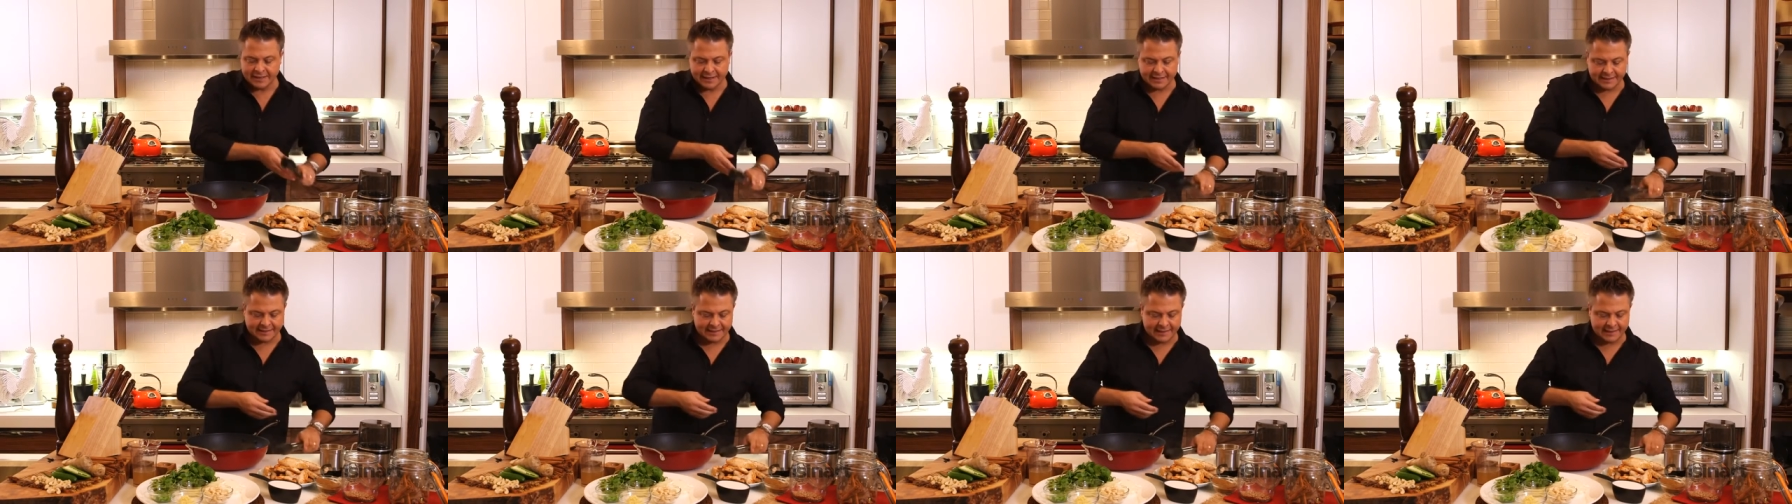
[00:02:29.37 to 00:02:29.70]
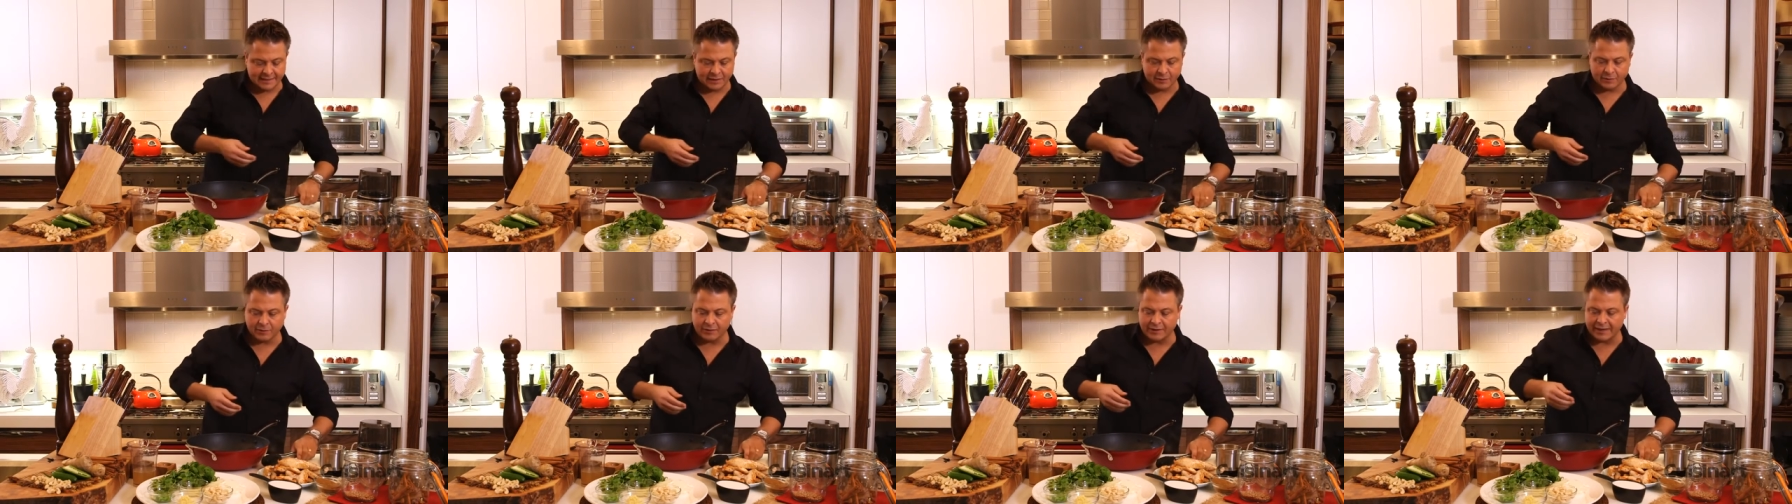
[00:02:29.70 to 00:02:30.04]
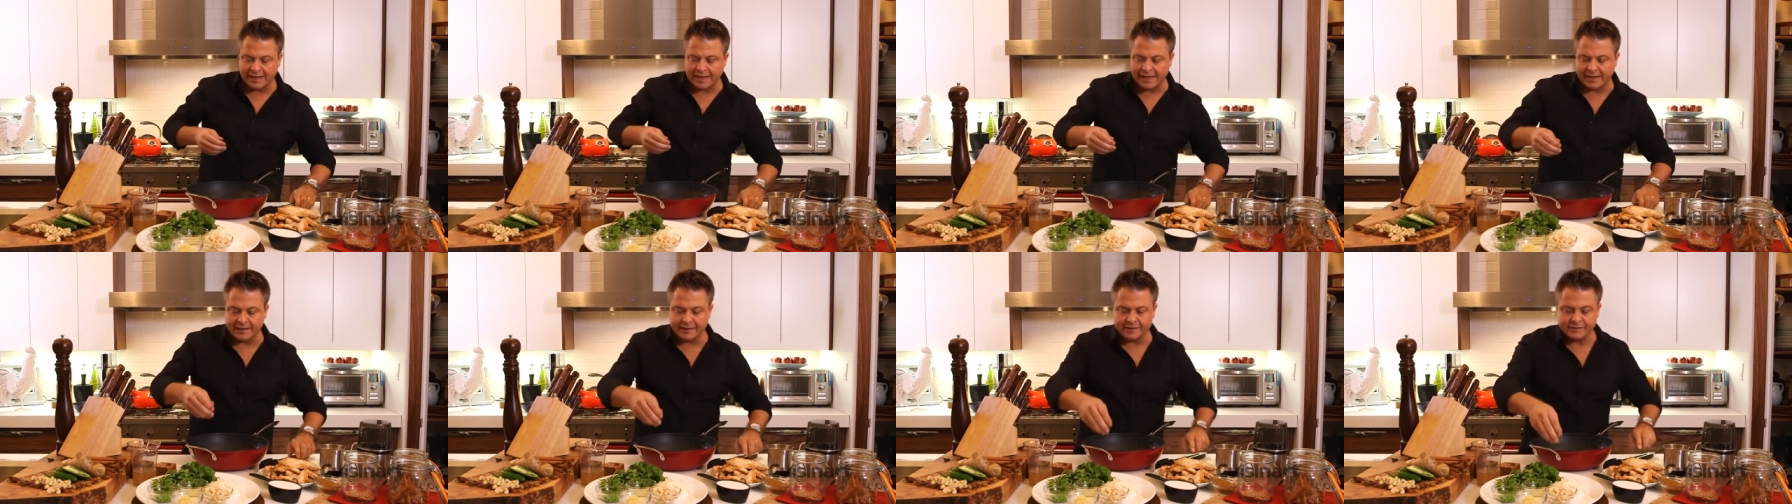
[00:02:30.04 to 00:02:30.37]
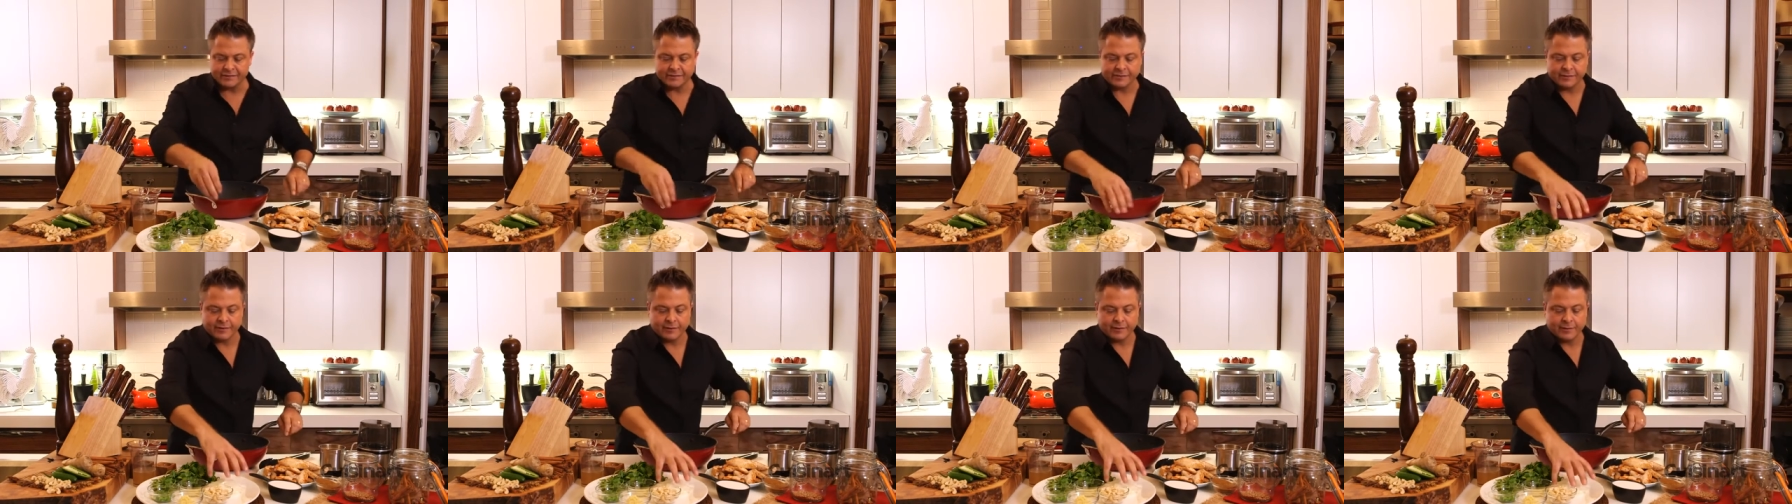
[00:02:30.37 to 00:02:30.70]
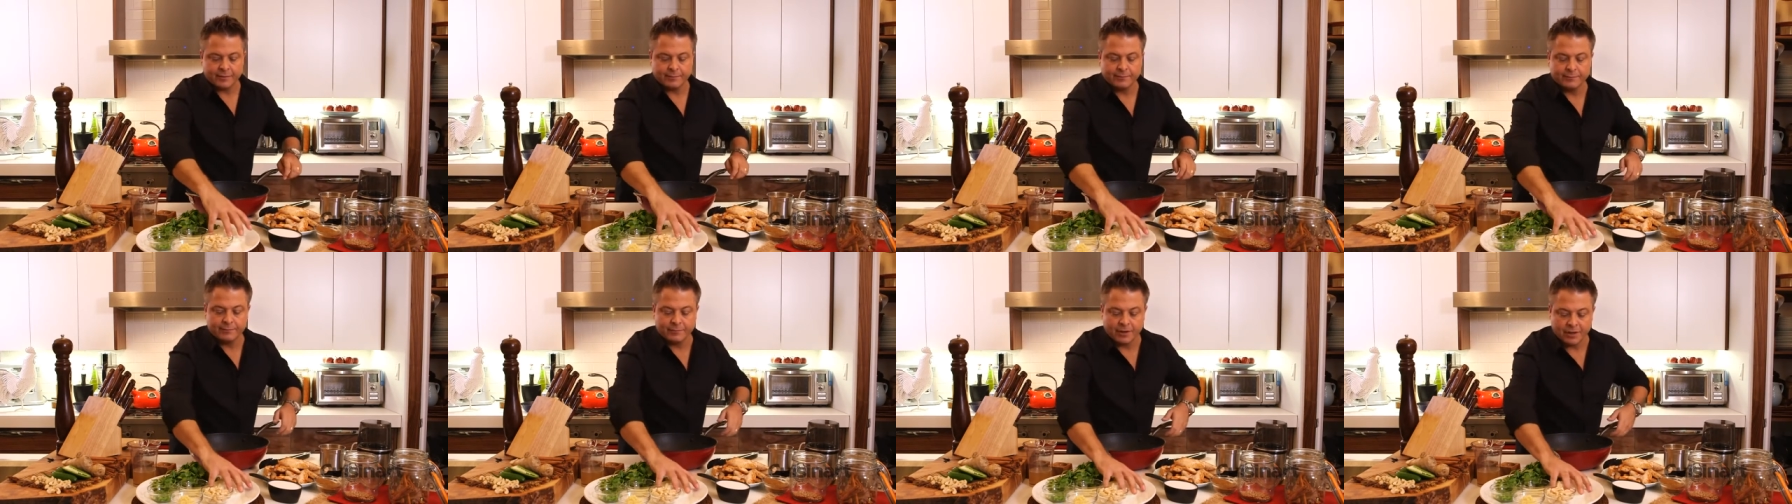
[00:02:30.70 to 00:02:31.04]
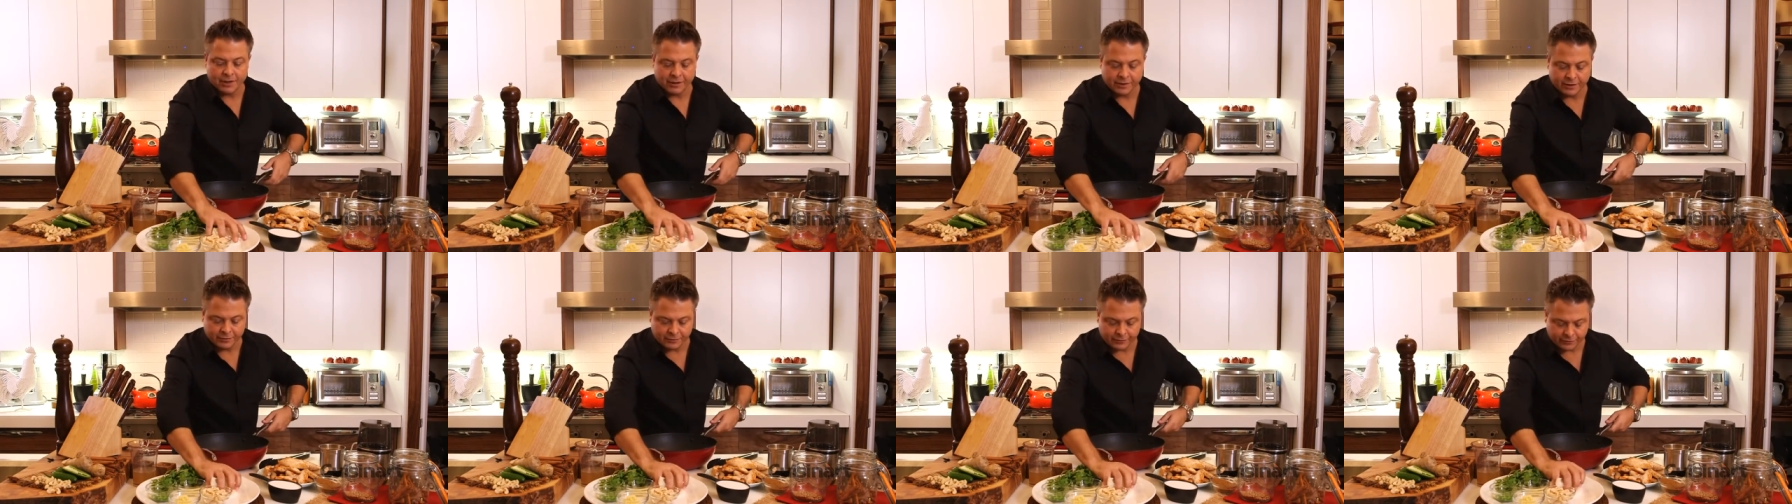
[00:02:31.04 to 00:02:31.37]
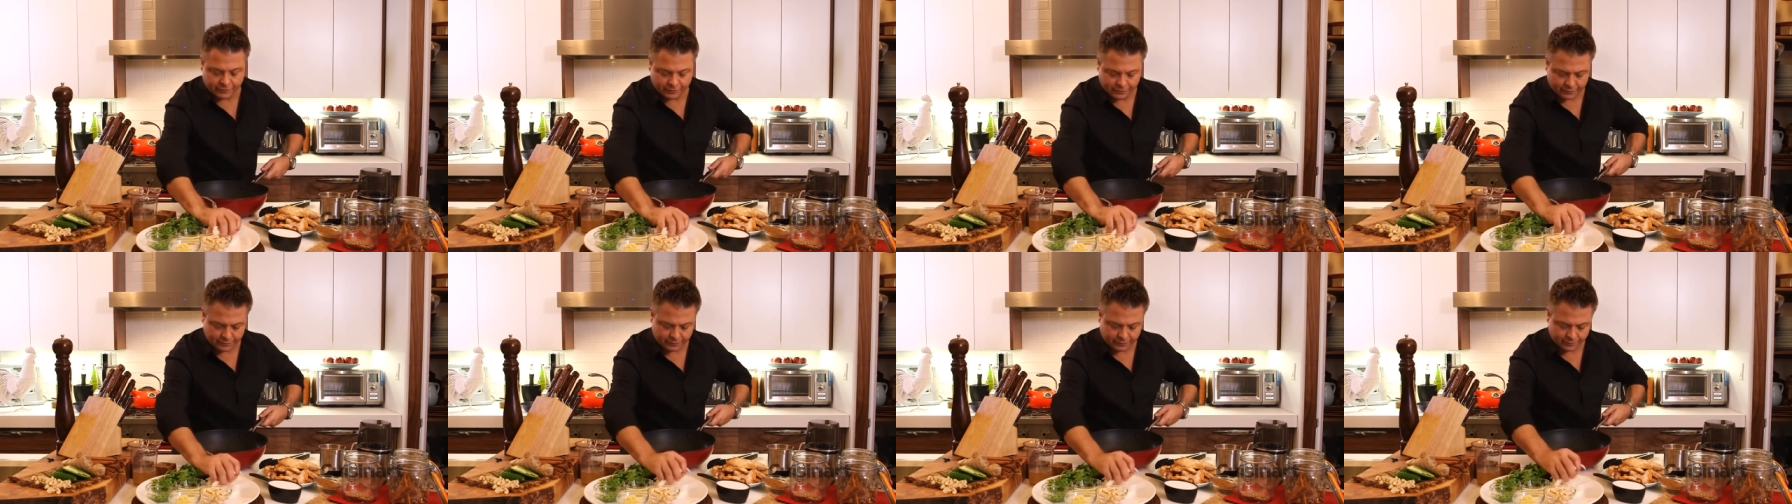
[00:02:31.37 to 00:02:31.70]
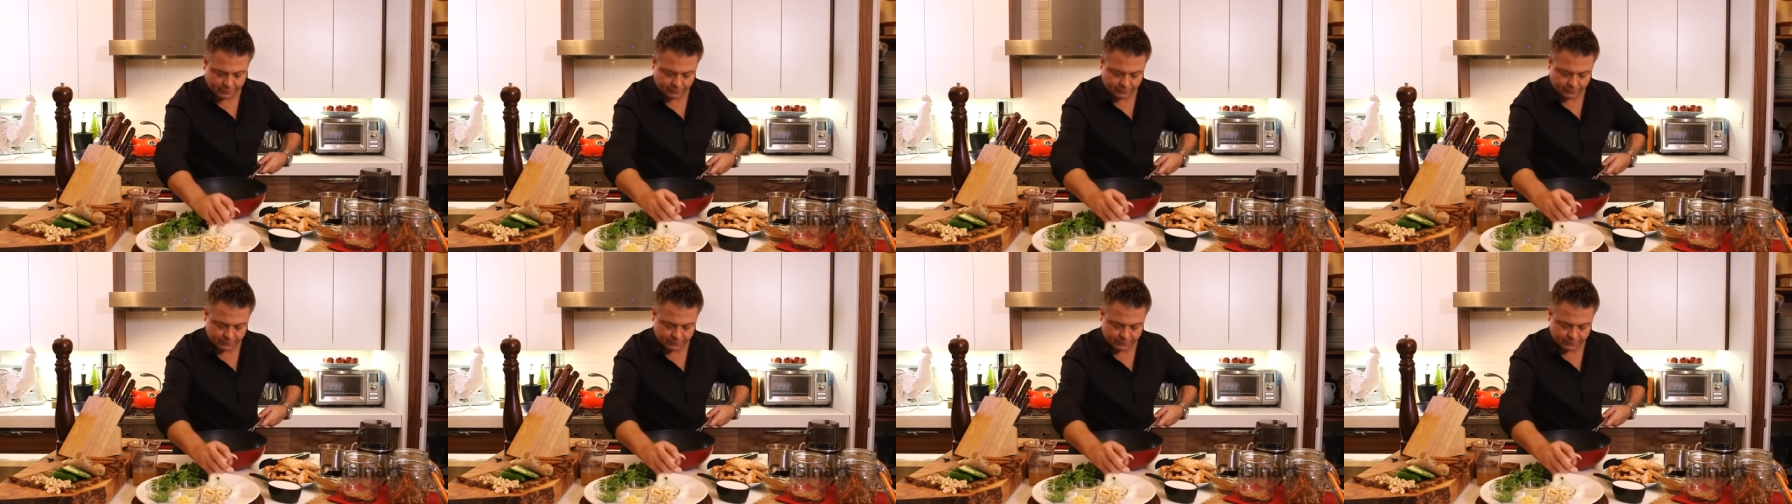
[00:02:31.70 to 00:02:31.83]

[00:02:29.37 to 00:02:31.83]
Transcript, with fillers: And now I'll add some onions.